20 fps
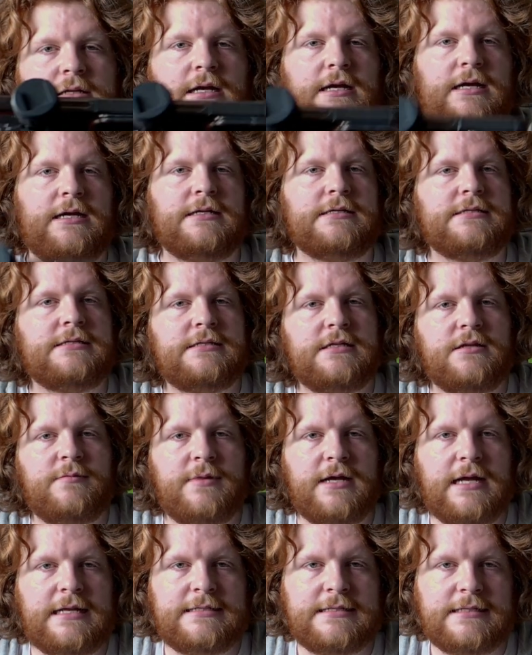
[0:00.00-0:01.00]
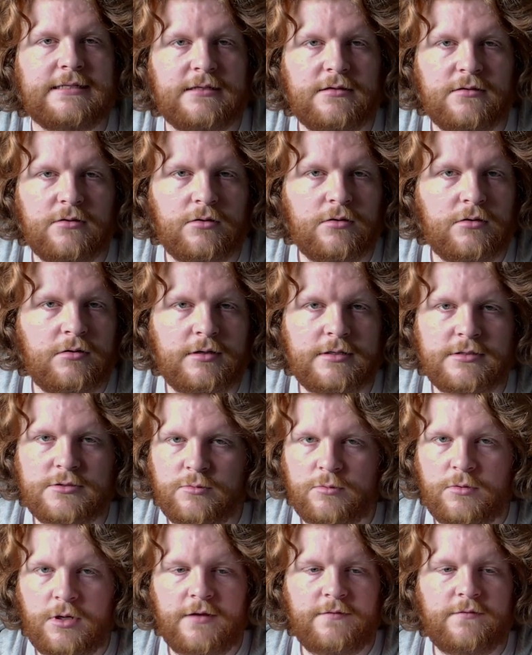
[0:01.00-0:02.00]
as cinematic or as
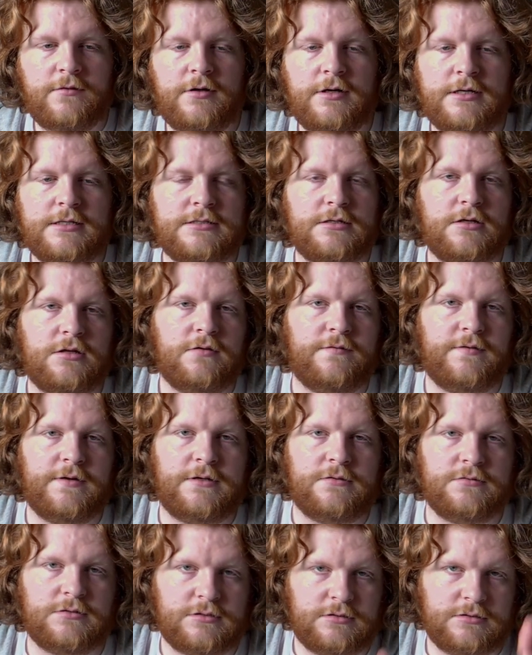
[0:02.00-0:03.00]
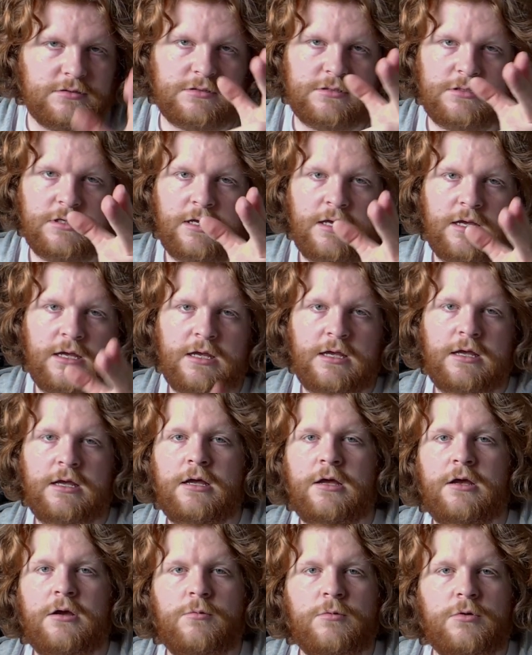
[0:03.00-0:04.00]
whatever as other videos, because
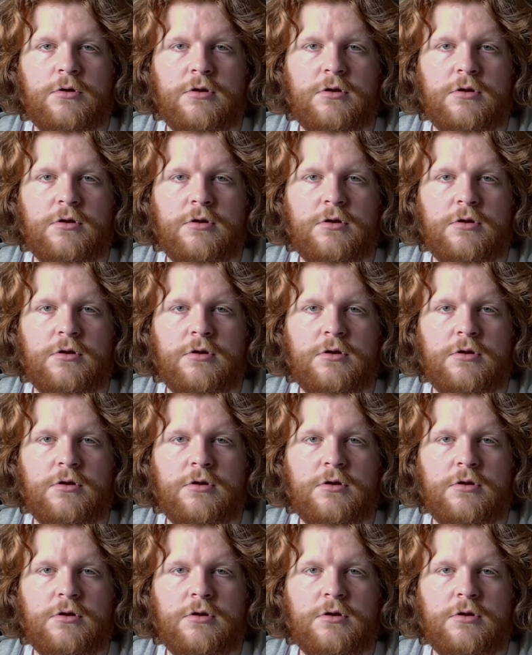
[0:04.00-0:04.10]
we're